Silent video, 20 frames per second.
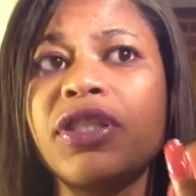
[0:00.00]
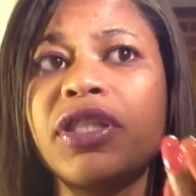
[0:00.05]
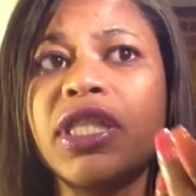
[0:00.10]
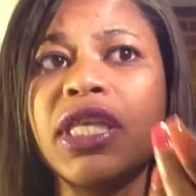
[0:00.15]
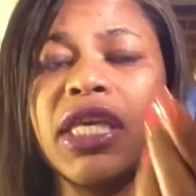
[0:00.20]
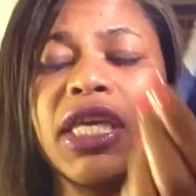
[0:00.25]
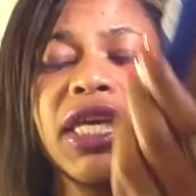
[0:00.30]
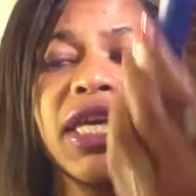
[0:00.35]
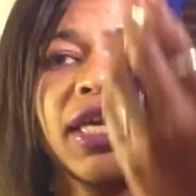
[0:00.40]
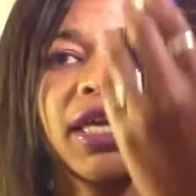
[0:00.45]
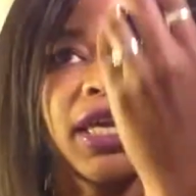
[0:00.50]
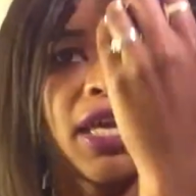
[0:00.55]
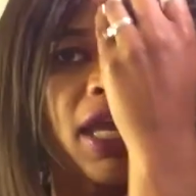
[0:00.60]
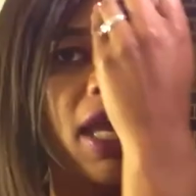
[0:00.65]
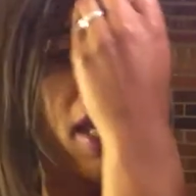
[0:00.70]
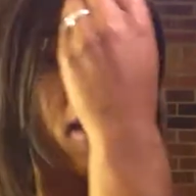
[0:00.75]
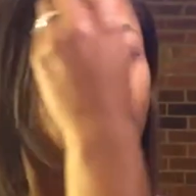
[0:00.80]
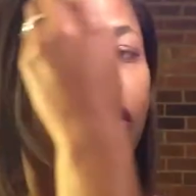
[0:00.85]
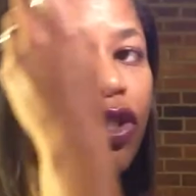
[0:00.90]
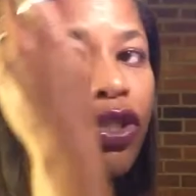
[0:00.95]
the
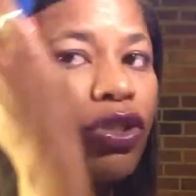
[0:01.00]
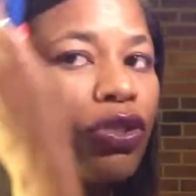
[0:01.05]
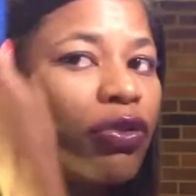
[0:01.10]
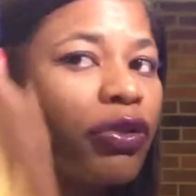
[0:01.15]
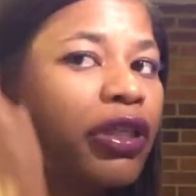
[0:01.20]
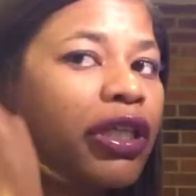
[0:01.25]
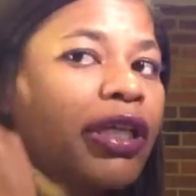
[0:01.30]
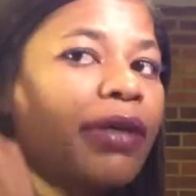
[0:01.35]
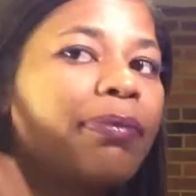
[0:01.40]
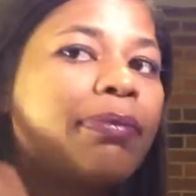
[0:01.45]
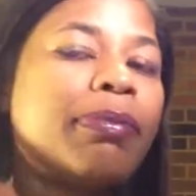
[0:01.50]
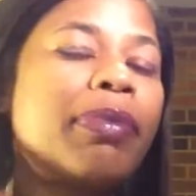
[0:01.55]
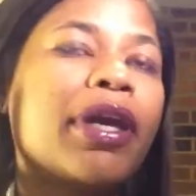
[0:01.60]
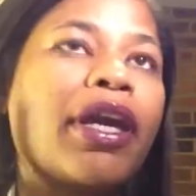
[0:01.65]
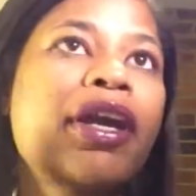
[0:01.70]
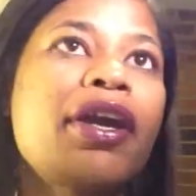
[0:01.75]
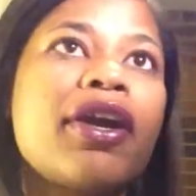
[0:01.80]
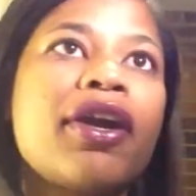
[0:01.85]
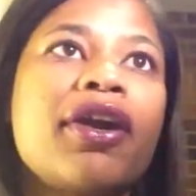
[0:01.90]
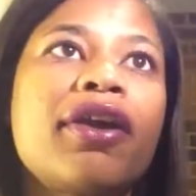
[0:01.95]
Julep
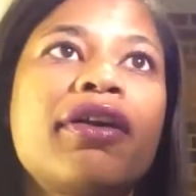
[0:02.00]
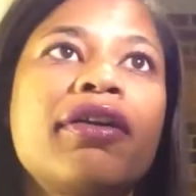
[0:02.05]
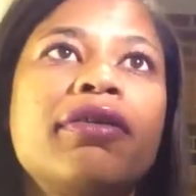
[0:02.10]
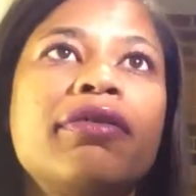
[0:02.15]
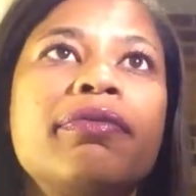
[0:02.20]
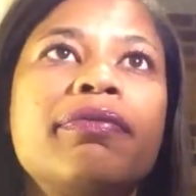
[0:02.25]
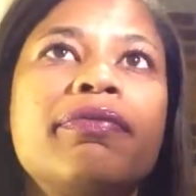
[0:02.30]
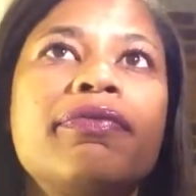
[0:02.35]
Bare